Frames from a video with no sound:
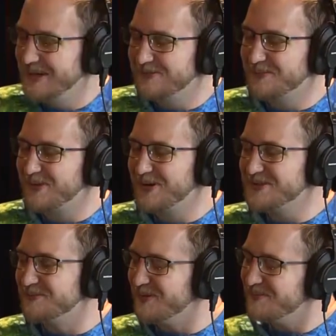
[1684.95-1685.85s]
different
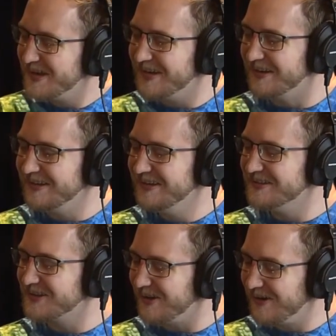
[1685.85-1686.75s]
person. But man, it
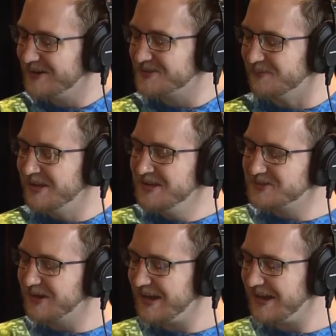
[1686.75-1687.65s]
is awesome.
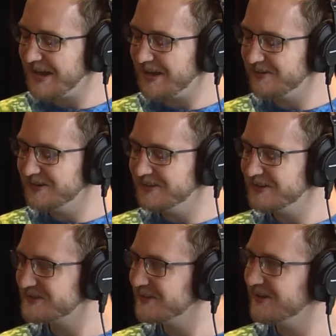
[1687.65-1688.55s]
So how how did
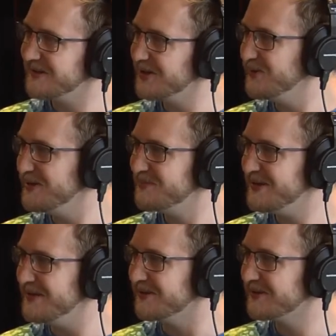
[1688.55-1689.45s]
this uh, new
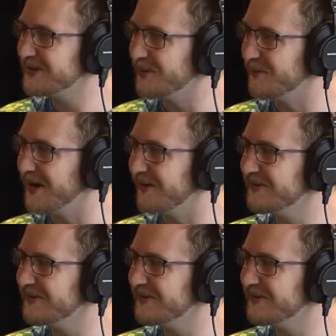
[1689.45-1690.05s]
EP come about?